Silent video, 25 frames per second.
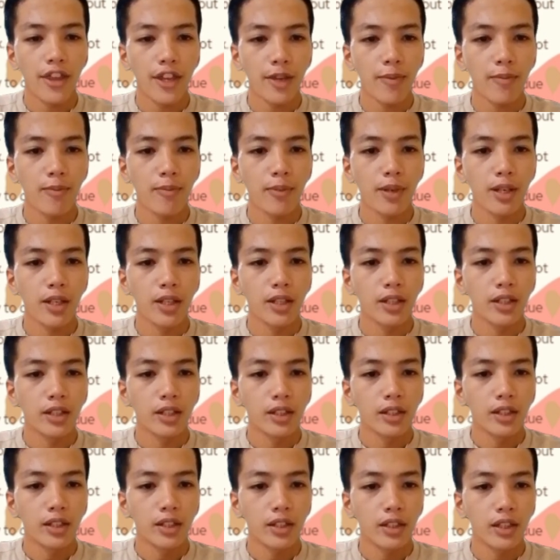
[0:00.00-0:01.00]
Theme.
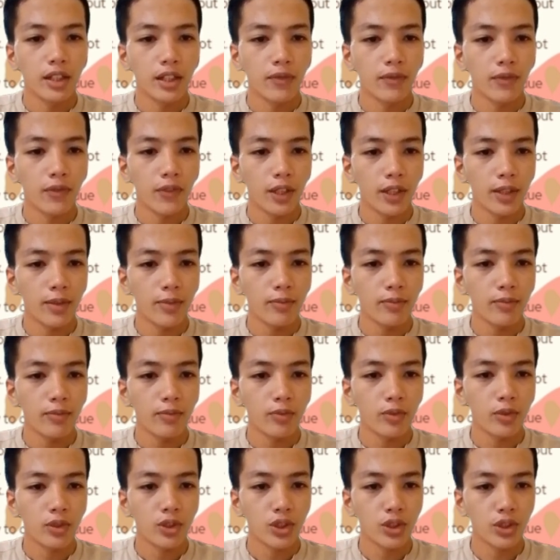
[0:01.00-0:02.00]
The film
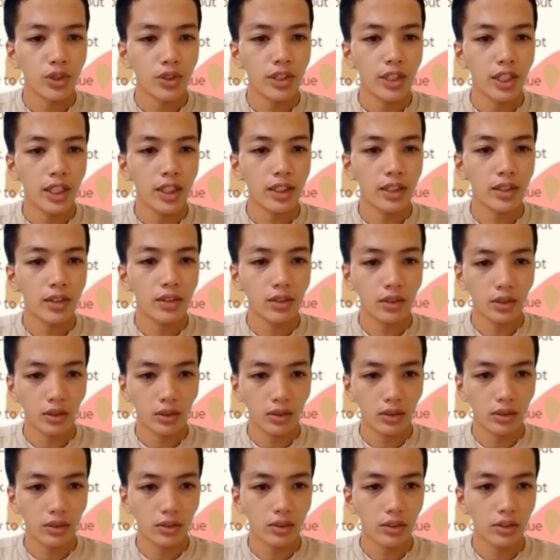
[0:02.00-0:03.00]
should not
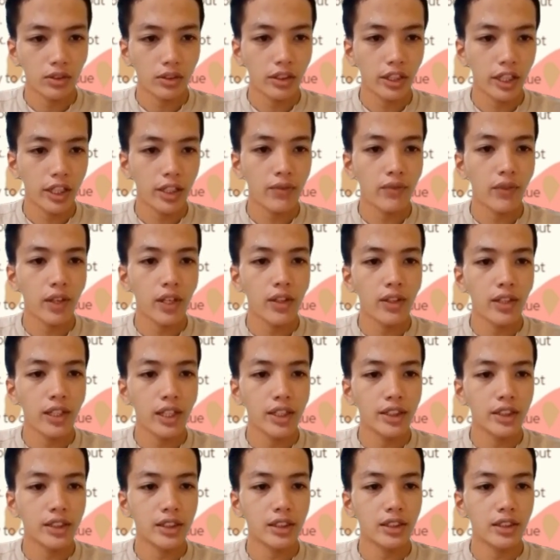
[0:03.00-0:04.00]
contain
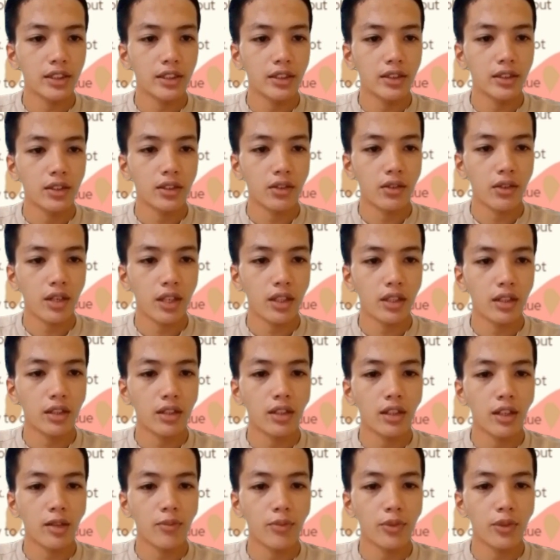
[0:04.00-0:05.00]
violence, threat,
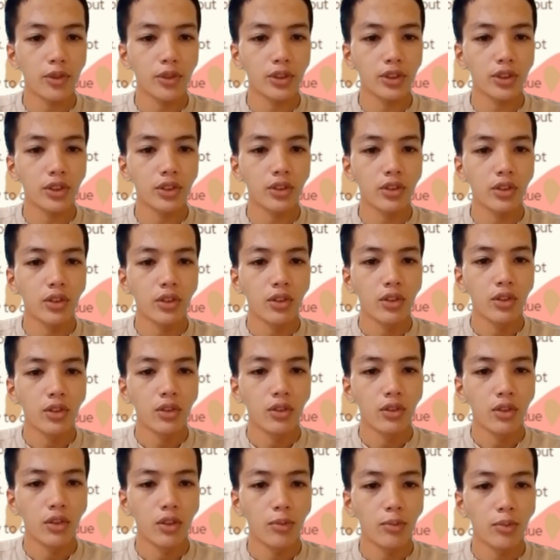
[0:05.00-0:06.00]
abuse,
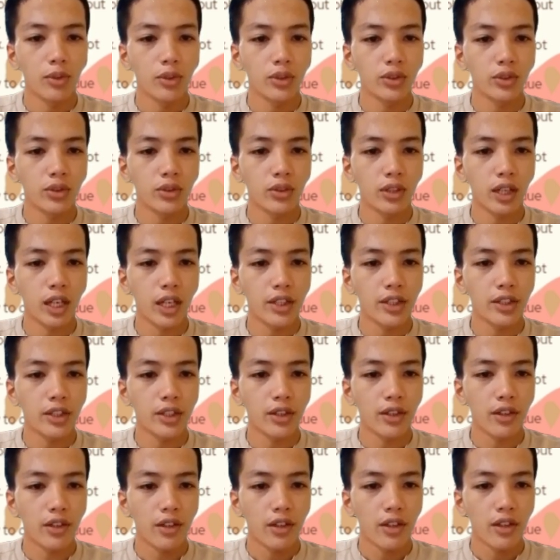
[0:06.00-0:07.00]
hormone, or
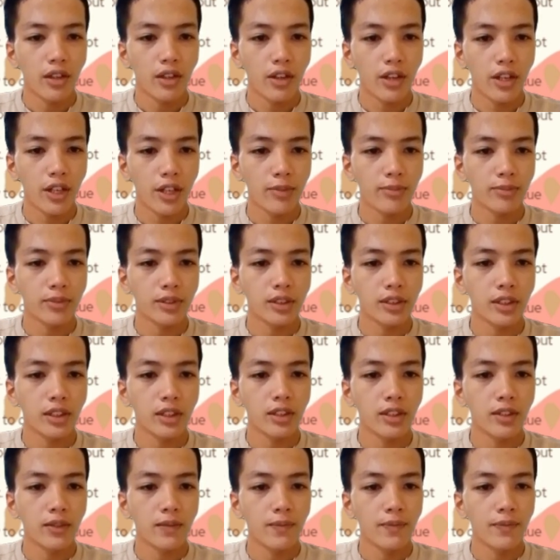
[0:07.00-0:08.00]
other themes
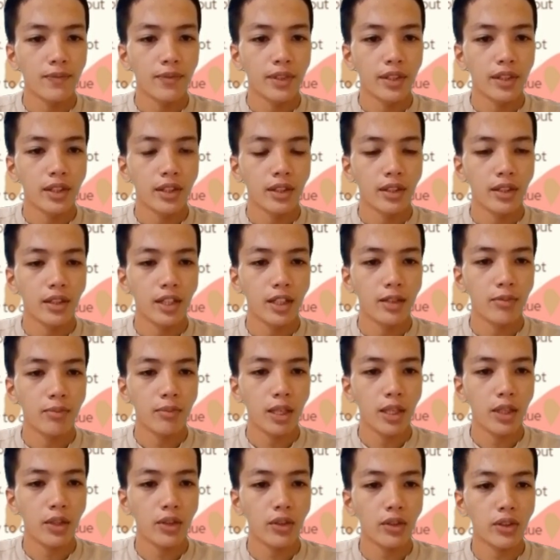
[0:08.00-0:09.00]
that
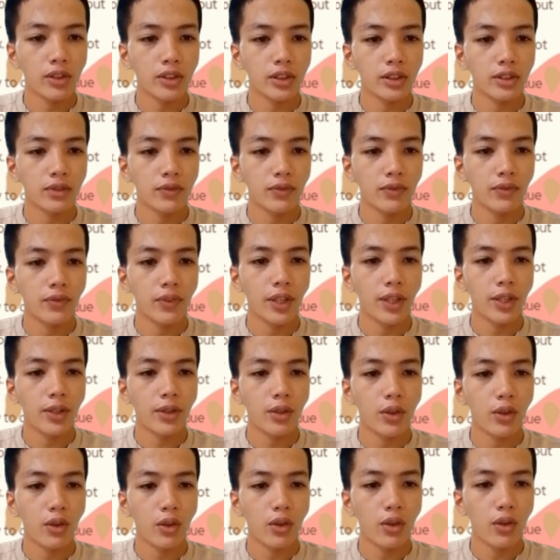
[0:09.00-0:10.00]
may cause
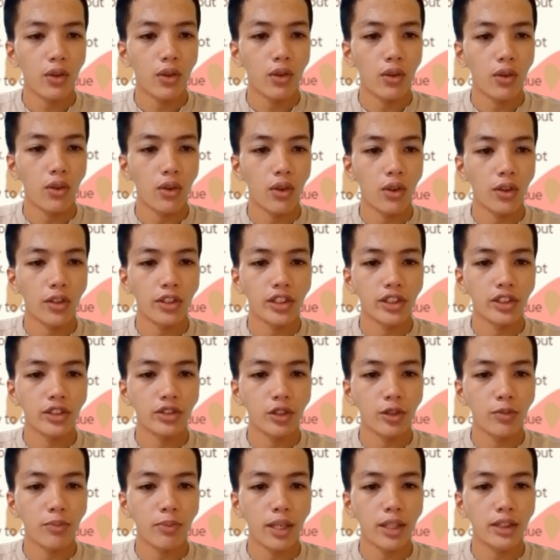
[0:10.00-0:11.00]
fear or
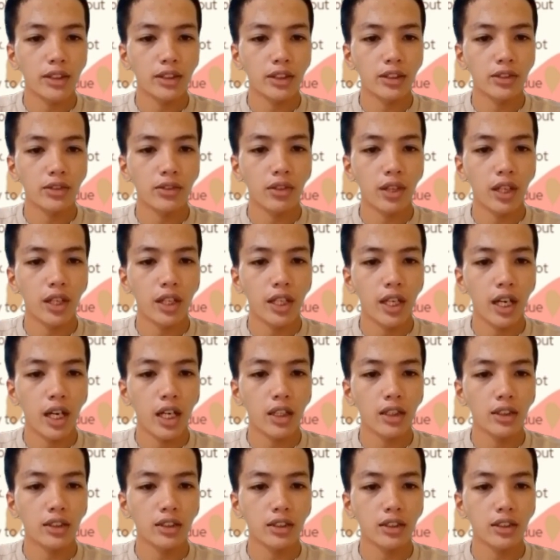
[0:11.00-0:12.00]
disturbance to a
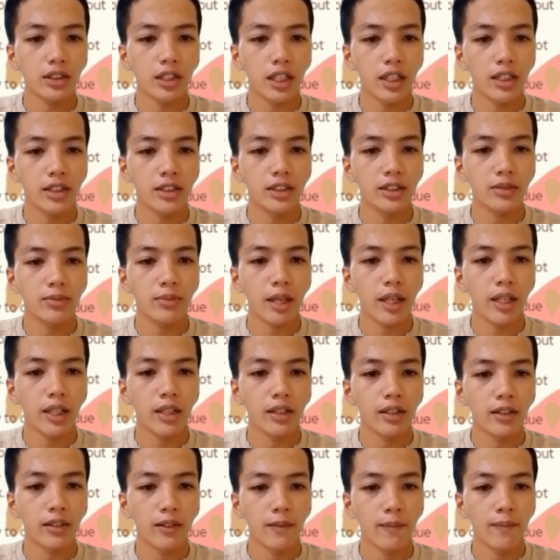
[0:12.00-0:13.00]
young child's
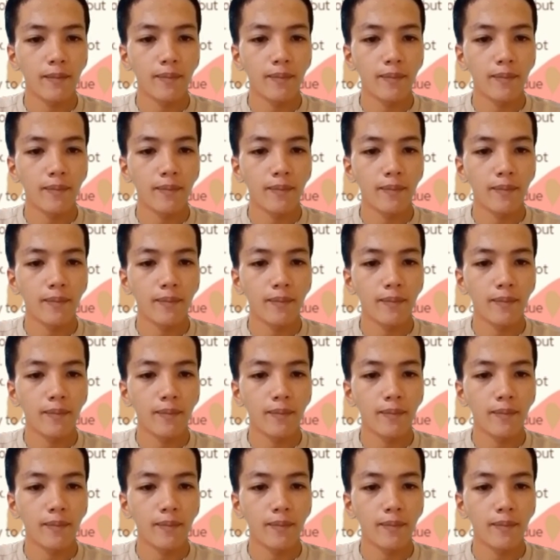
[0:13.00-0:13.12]
mind.